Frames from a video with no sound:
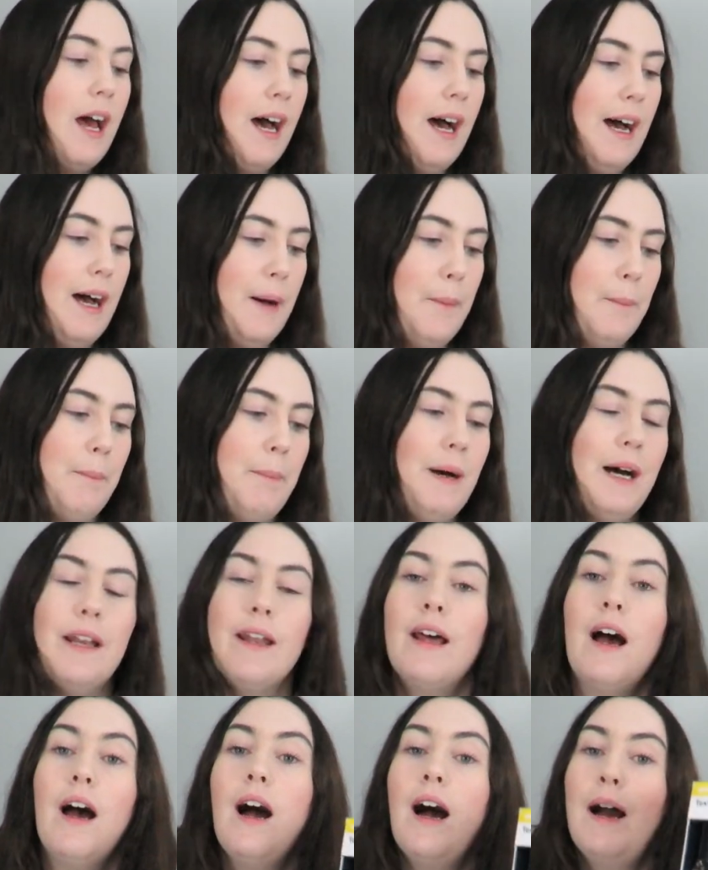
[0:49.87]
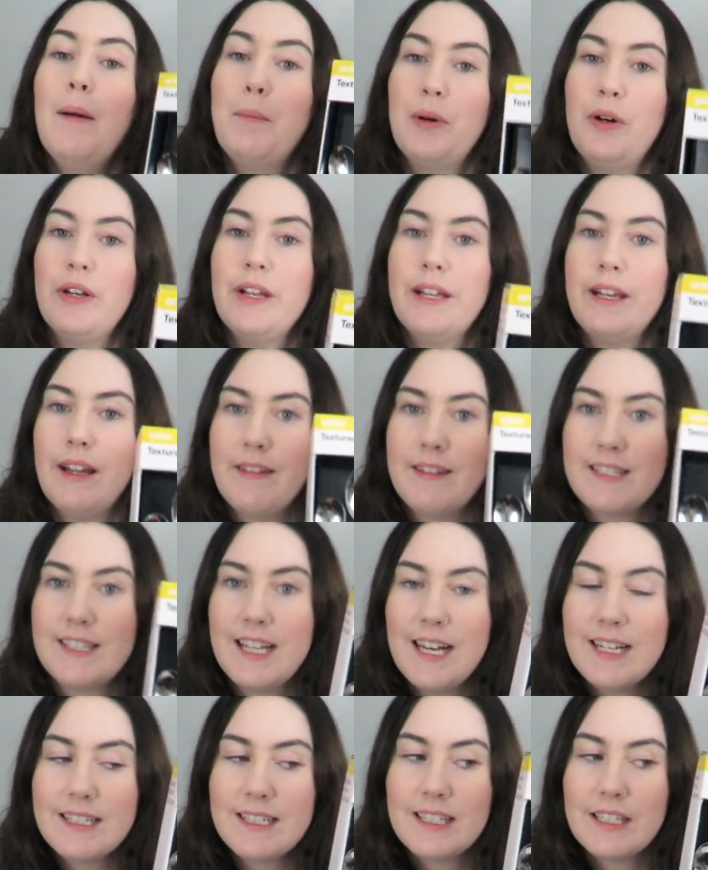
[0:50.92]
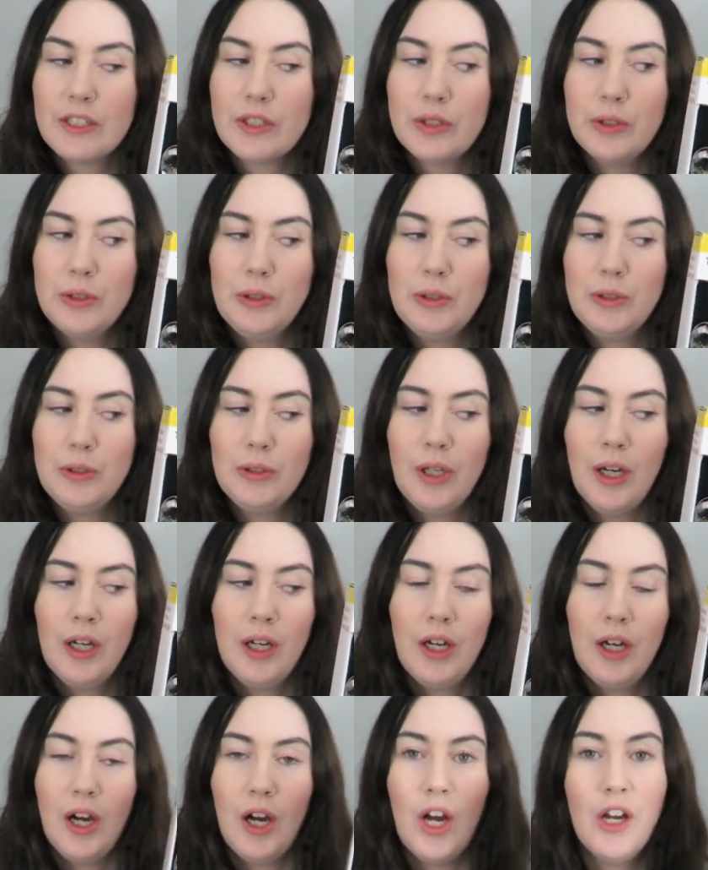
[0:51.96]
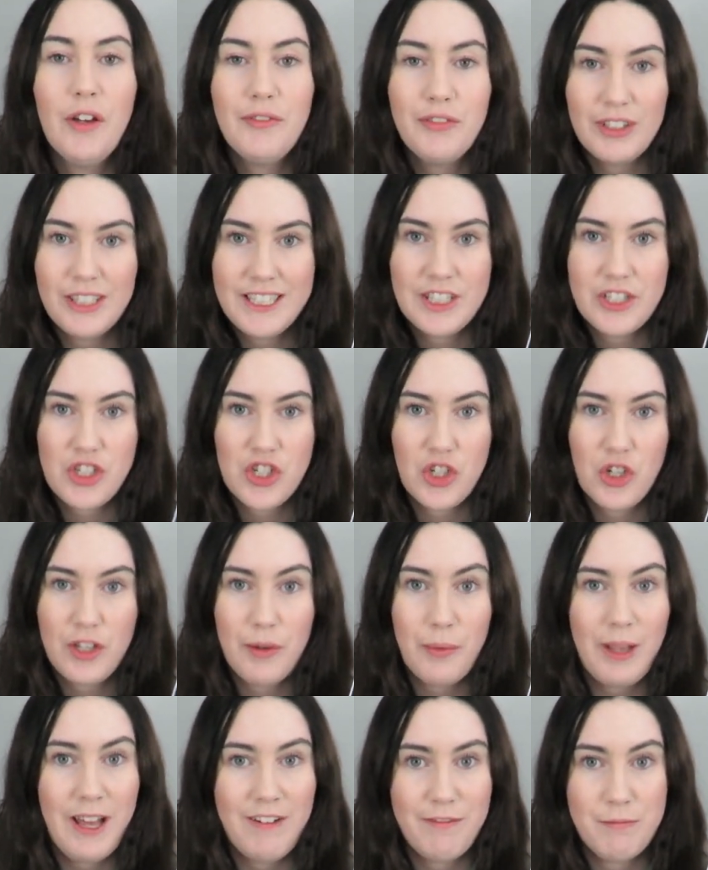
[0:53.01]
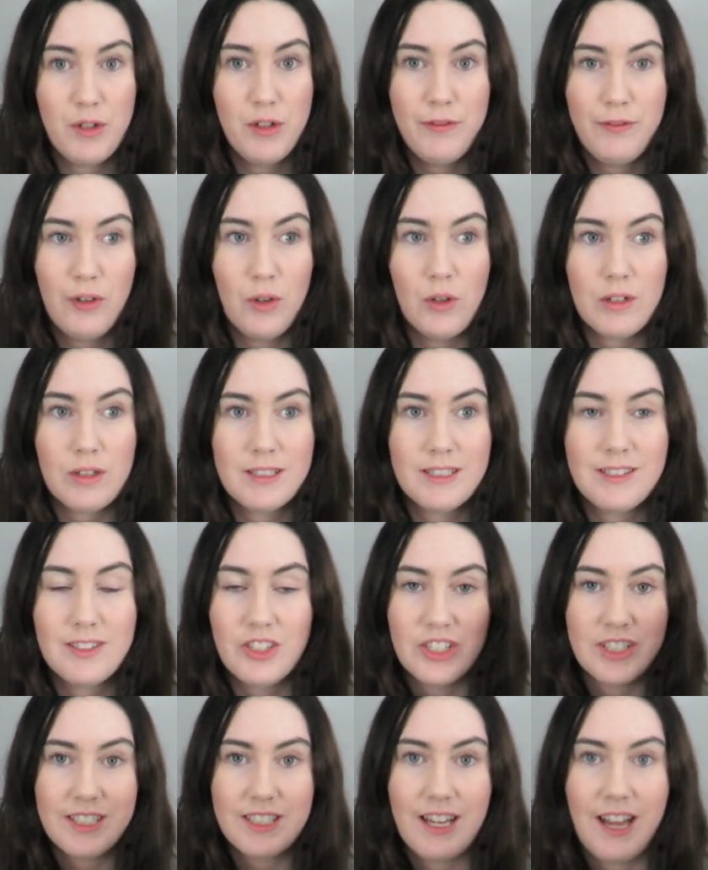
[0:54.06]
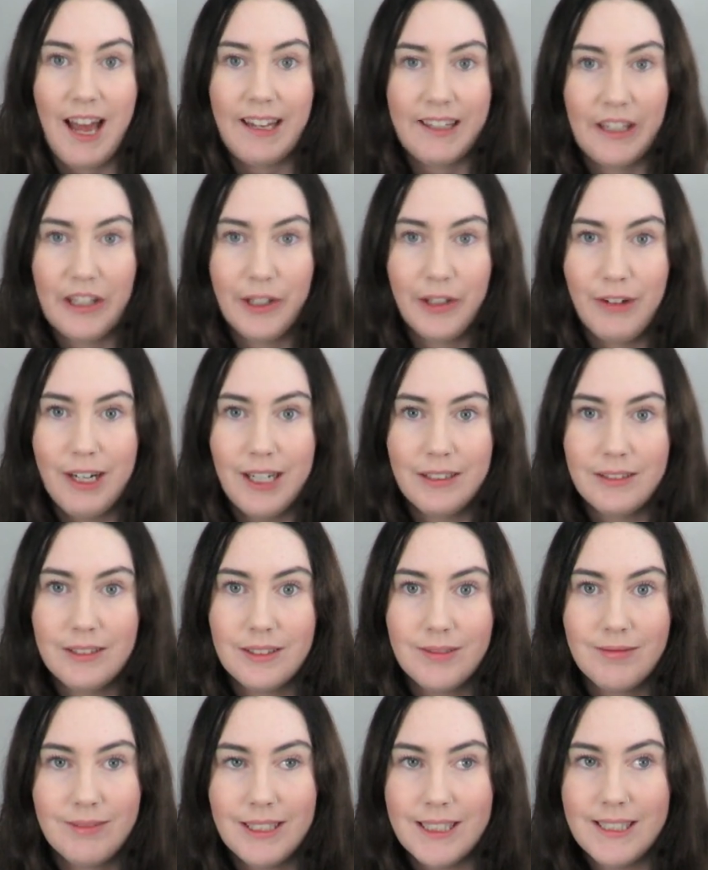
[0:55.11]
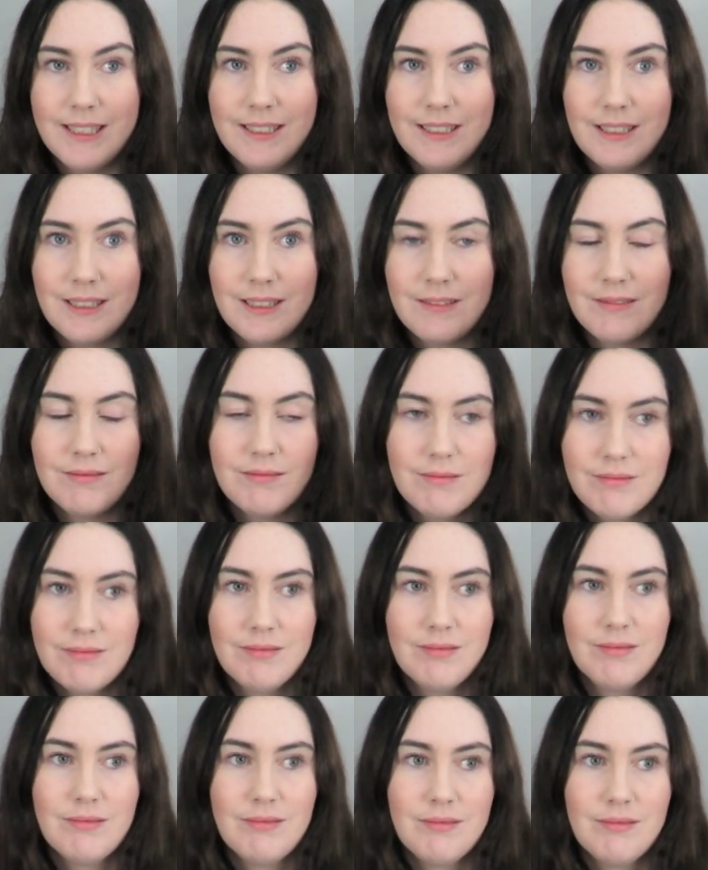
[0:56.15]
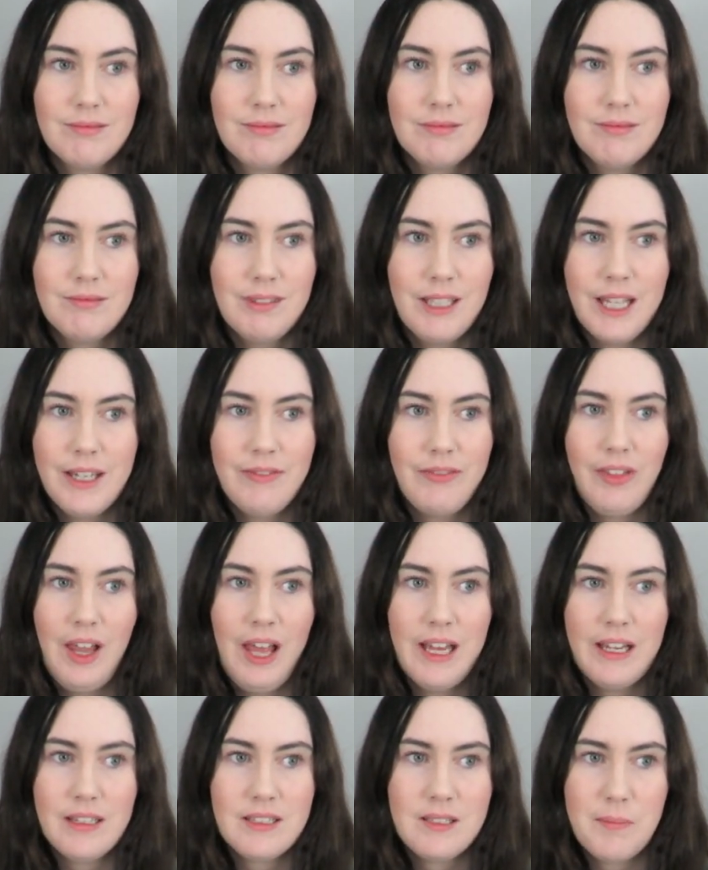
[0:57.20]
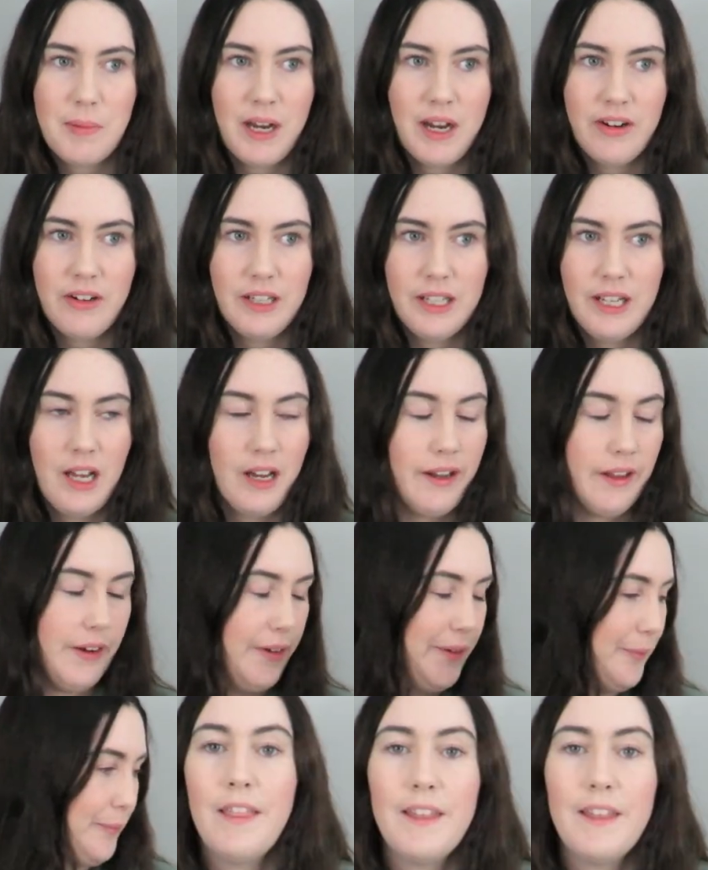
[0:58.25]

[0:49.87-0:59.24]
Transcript: But I bought another set to hopefully ensure that we have more forks just hanging around, because they have legs apparently, I don't know.